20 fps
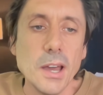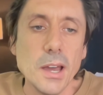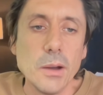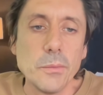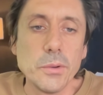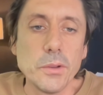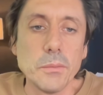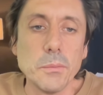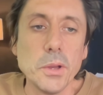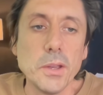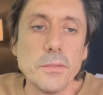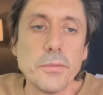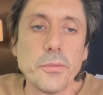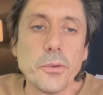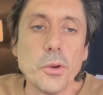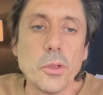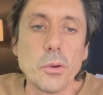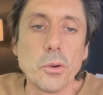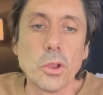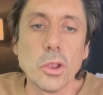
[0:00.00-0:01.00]
If we move
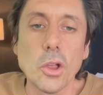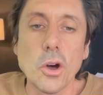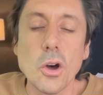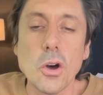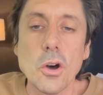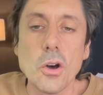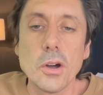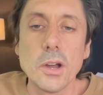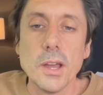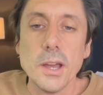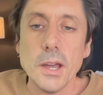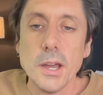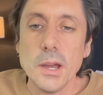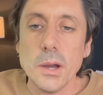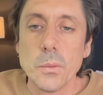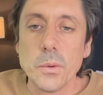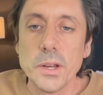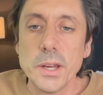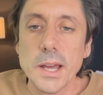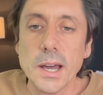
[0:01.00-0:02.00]
further along,
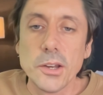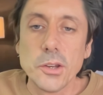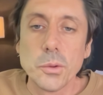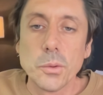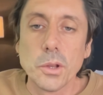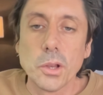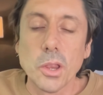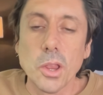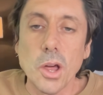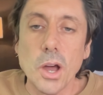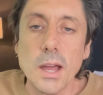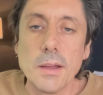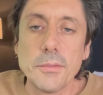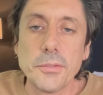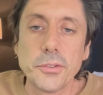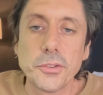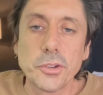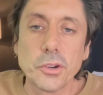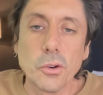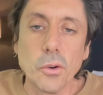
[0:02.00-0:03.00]
we now do a live
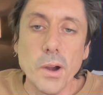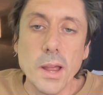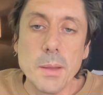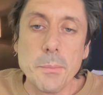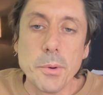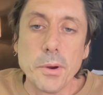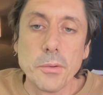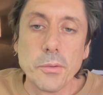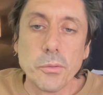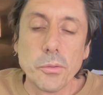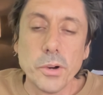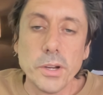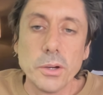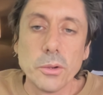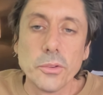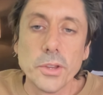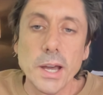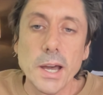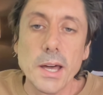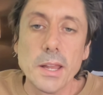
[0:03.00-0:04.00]
scrape of real
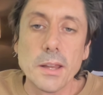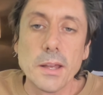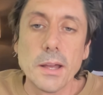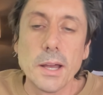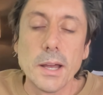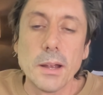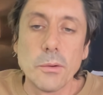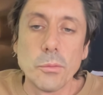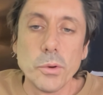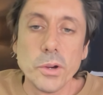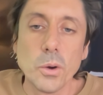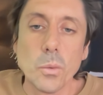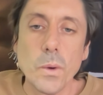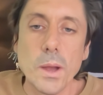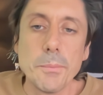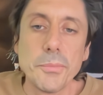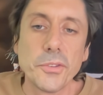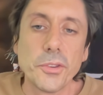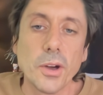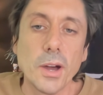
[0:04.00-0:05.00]
data, real
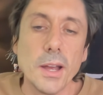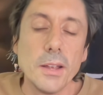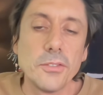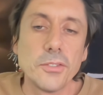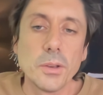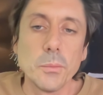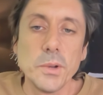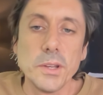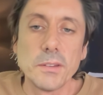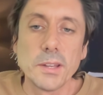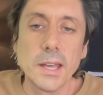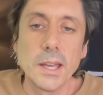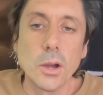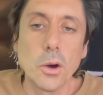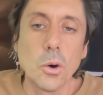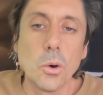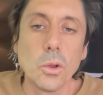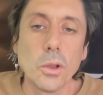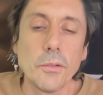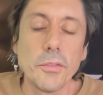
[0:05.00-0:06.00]
websites, and we take
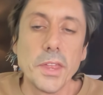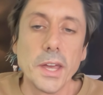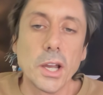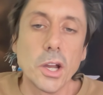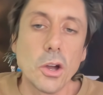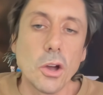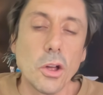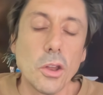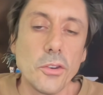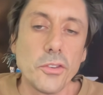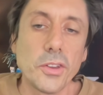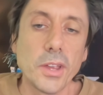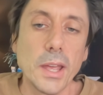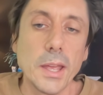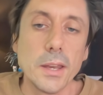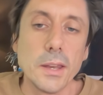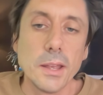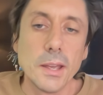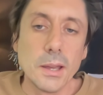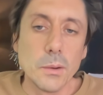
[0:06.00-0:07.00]
all of their
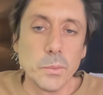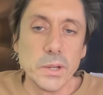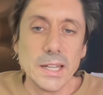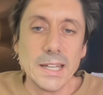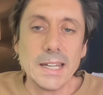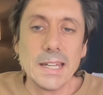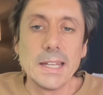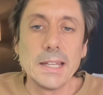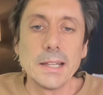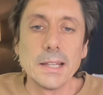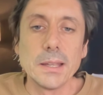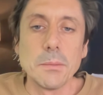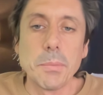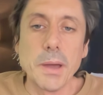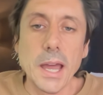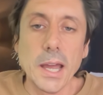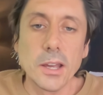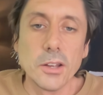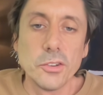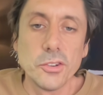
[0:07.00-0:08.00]
content and we neatly
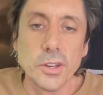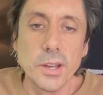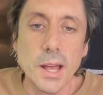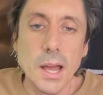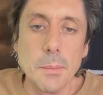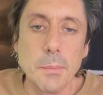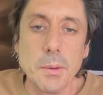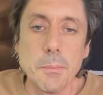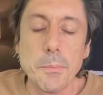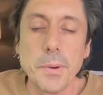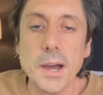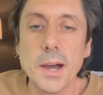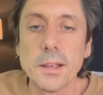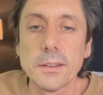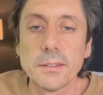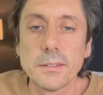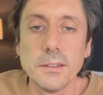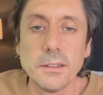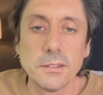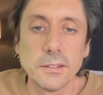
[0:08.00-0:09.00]
package it up and
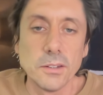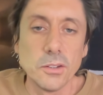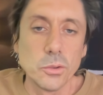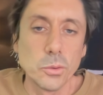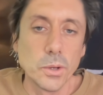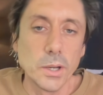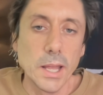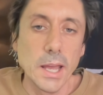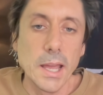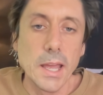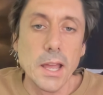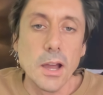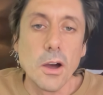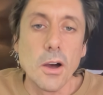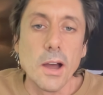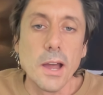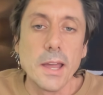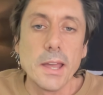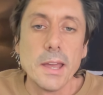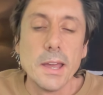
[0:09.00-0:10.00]
pass this into an
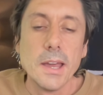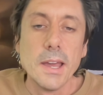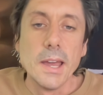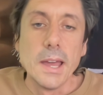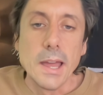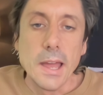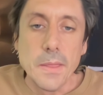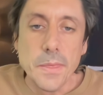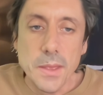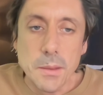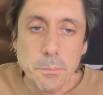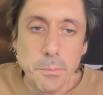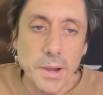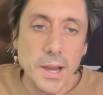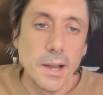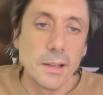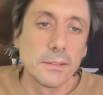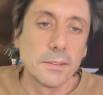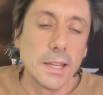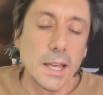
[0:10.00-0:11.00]
AI and then
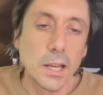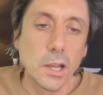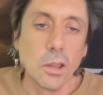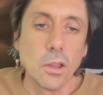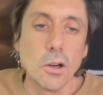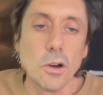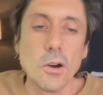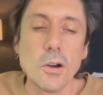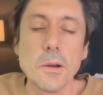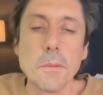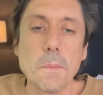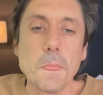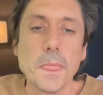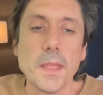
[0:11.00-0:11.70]
pass that along.